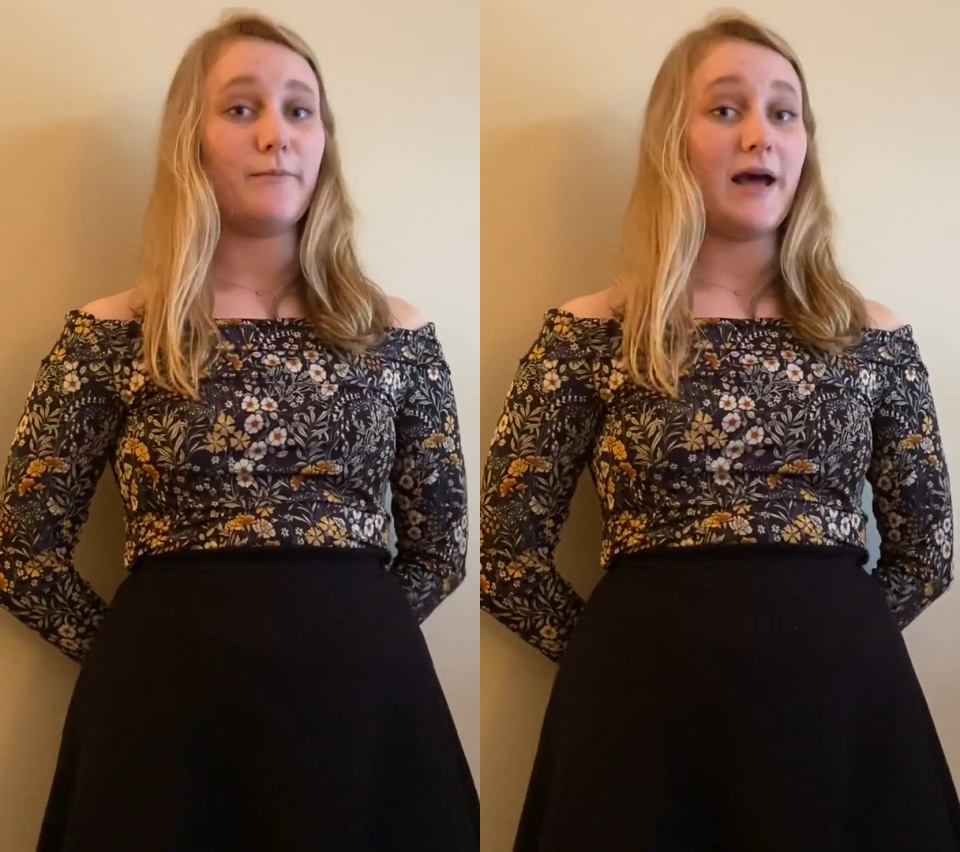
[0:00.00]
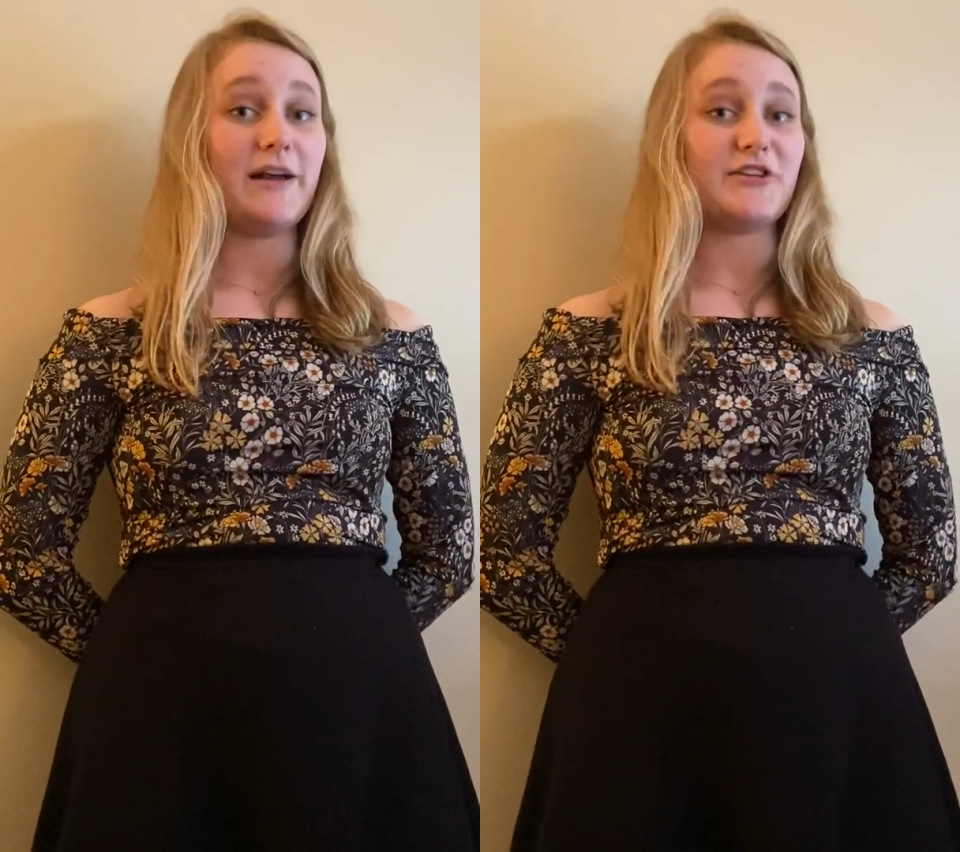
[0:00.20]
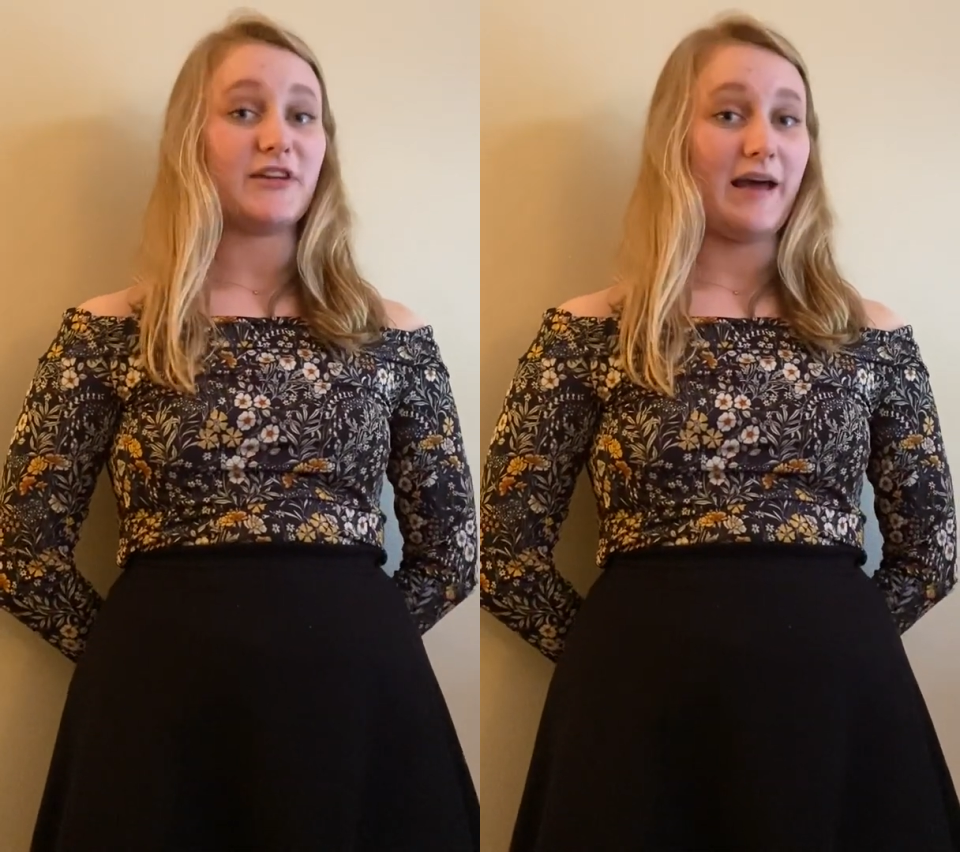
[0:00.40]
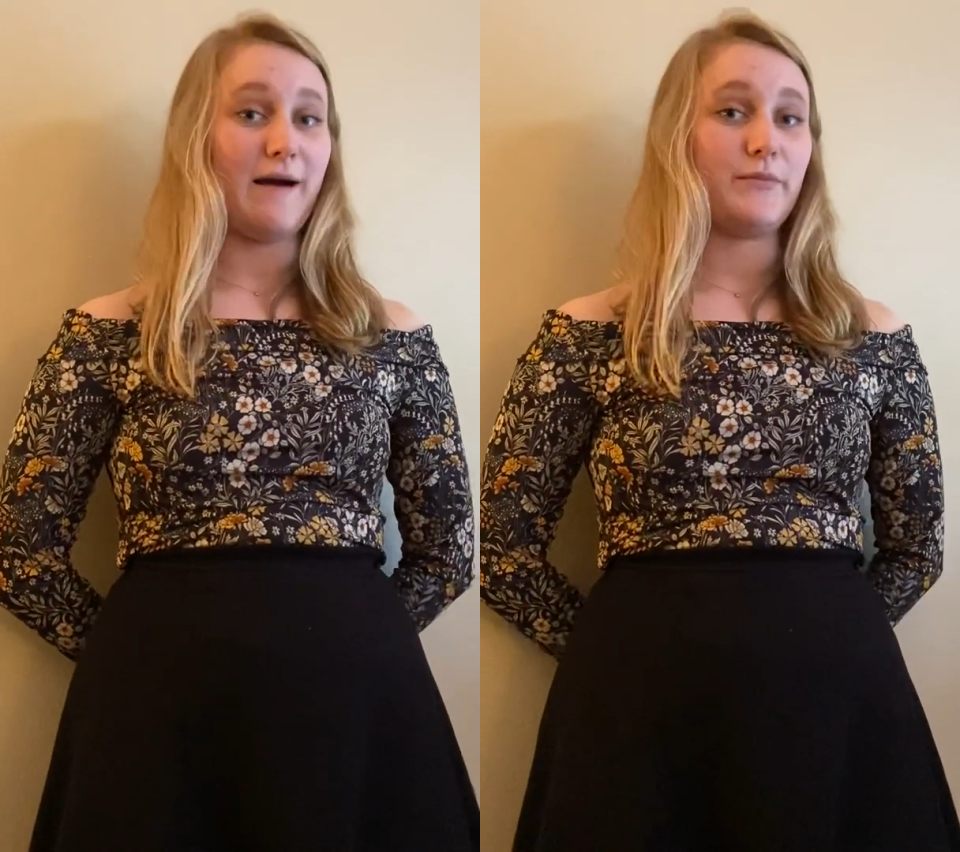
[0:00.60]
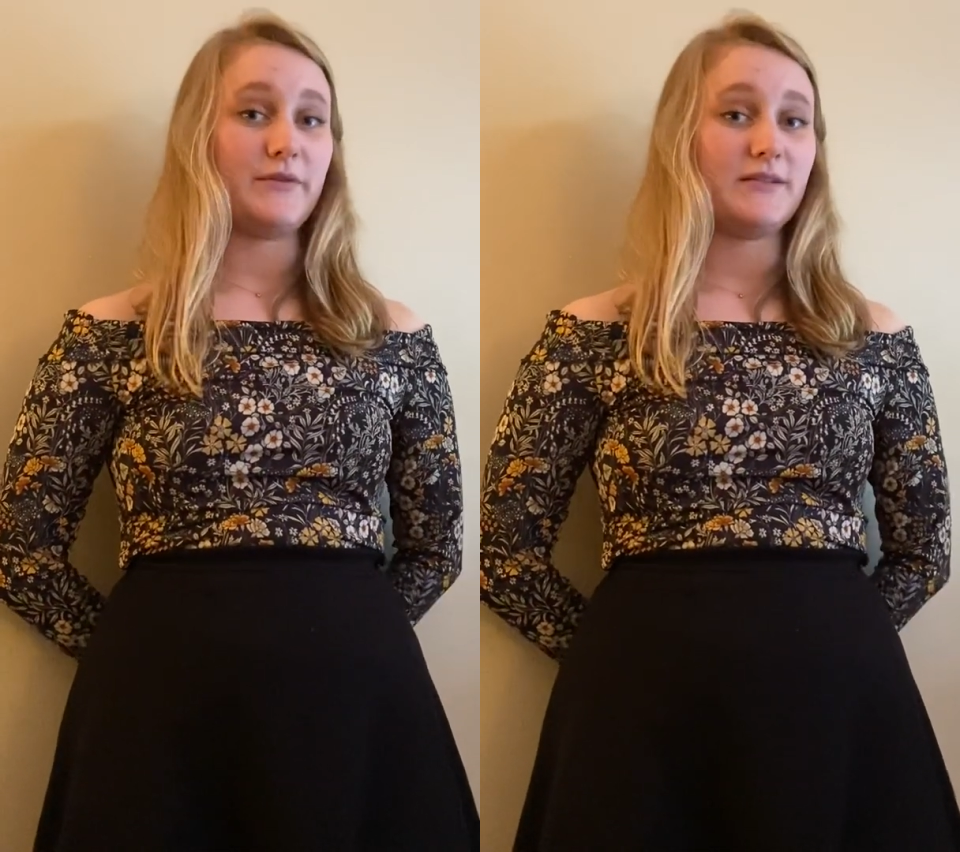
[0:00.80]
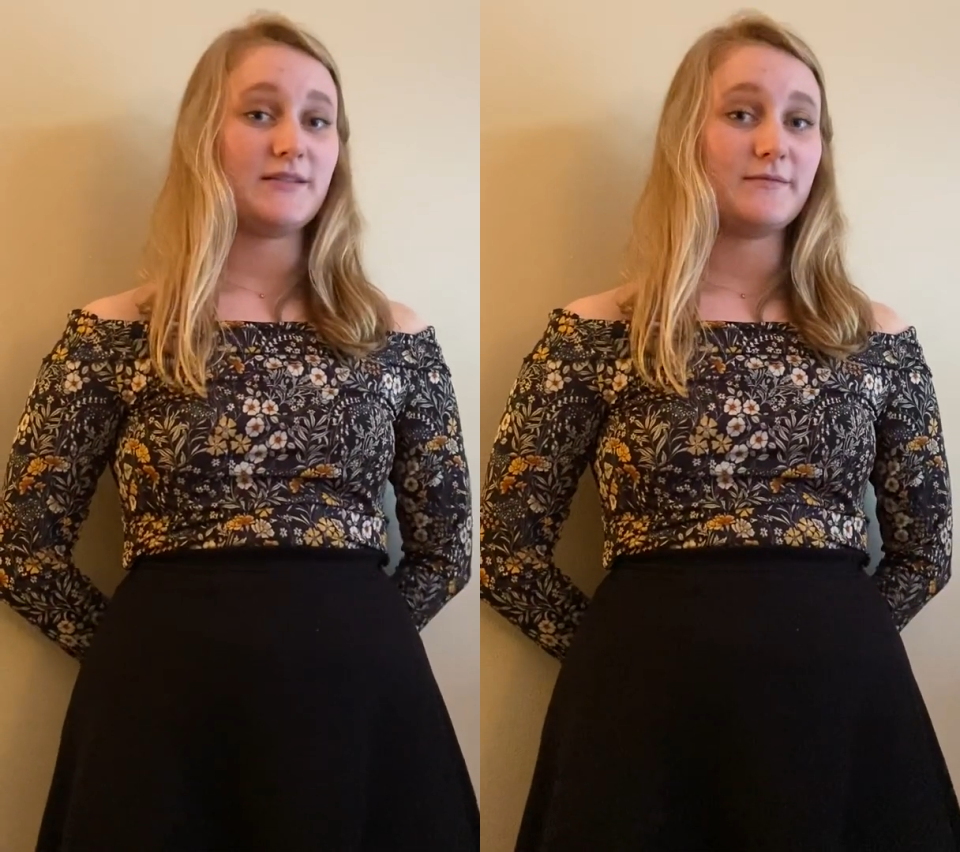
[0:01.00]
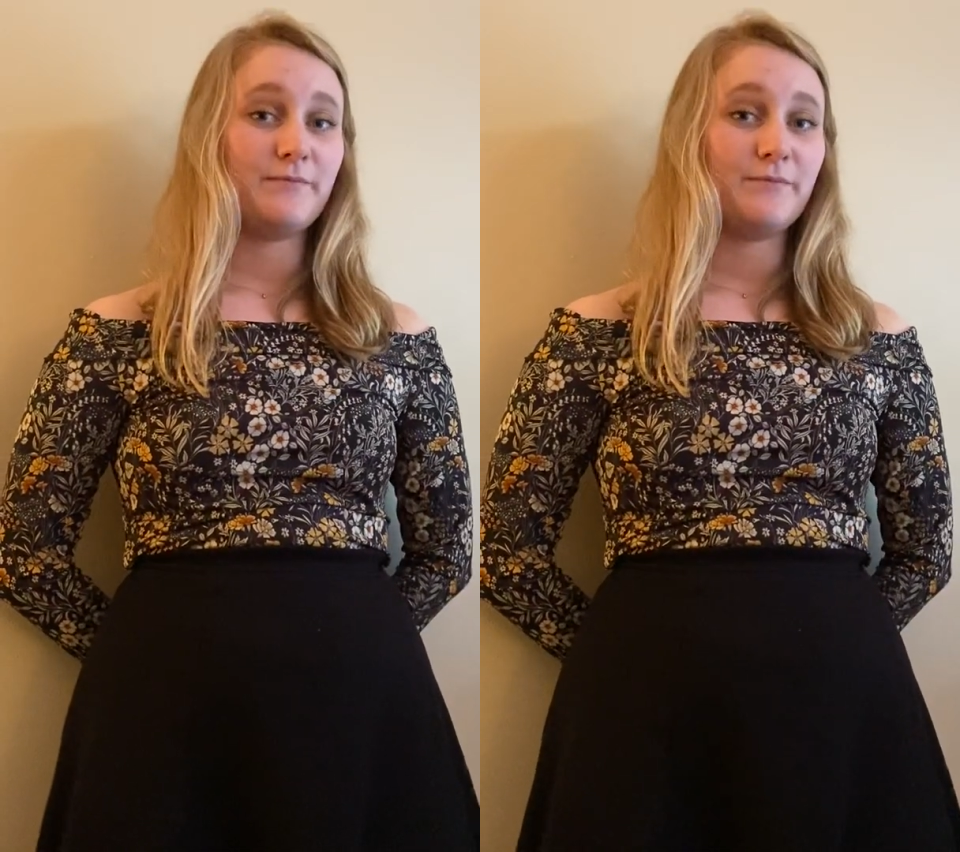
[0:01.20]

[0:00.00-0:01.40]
magic happens.